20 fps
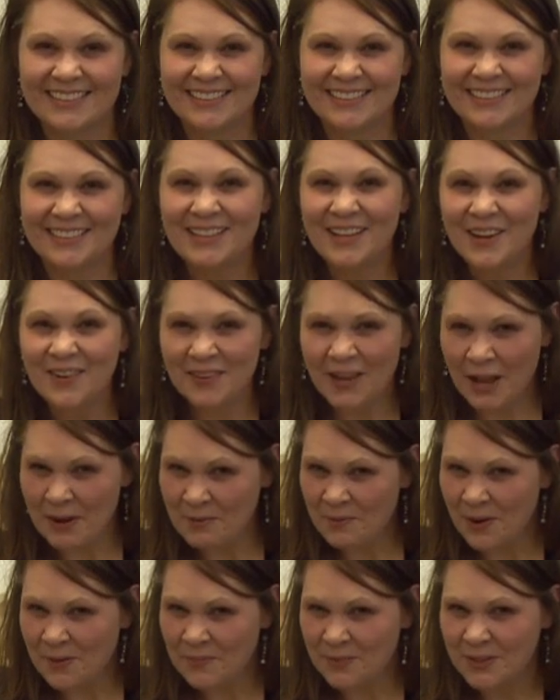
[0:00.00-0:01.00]
Okay,
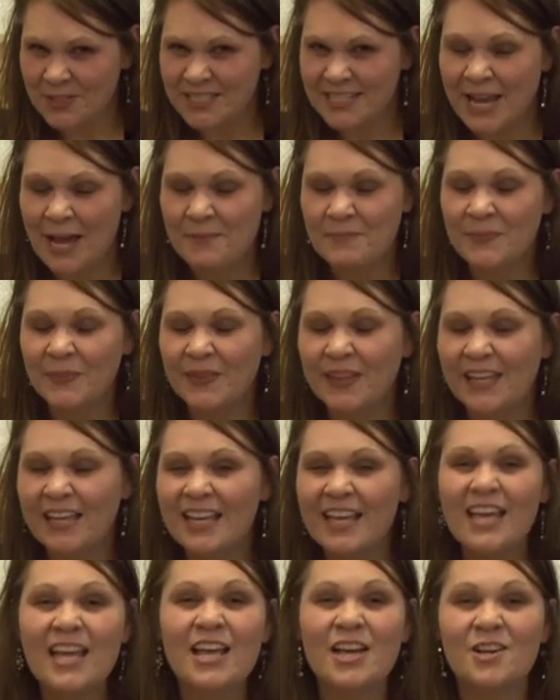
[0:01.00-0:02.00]
one more time.
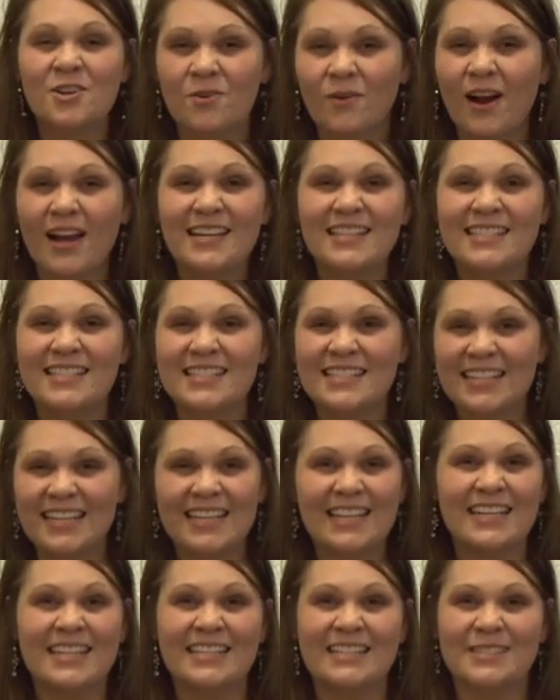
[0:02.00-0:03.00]
Christ
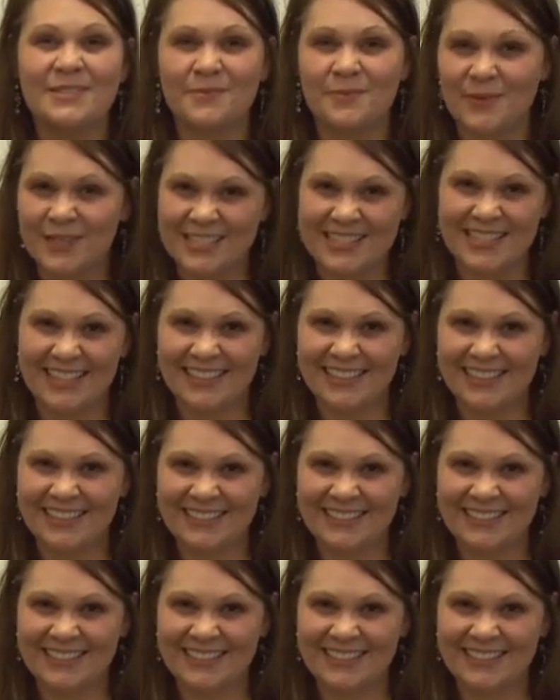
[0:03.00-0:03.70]
is risen.